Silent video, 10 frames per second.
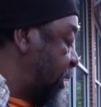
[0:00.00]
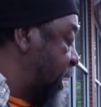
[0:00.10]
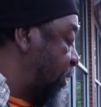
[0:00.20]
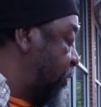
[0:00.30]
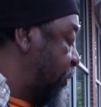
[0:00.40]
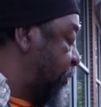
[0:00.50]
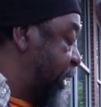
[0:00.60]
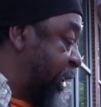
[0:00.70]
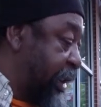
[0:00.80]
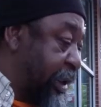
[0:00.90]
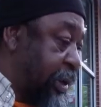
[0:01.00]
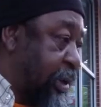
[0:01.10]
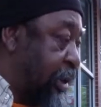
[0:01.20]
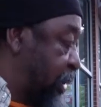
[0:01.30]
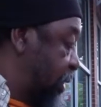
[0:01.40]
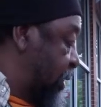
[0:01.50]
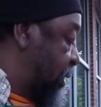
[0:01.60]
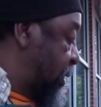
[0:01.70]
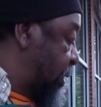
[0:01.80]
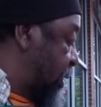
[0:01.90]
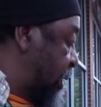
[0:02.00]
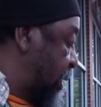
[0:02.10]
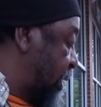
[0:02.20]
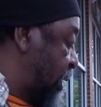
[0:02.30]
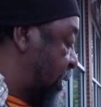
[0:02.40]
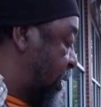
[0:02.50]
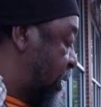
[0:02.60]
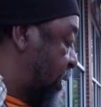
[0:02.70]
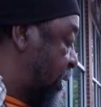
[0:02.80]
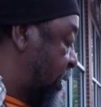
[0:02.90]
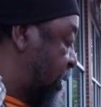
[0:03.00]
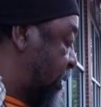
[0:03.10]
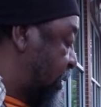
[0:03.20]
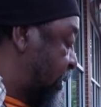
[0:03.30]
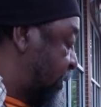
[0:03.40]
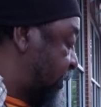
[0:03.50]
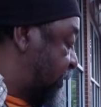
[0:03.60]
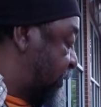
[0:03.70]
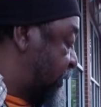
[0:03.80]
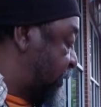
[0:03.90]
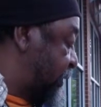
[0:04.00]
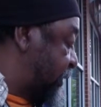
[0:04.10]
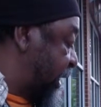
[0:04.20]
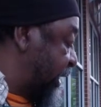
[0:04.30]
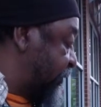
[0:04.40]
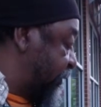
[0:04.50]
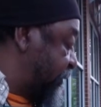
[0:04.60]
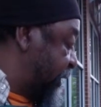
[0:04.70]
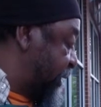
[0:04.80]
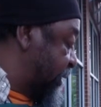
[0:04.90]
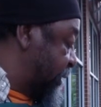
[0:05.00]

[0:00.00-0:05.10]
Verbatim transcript: now we were reading. Hey, time you got, sir? Uh, six fifteen.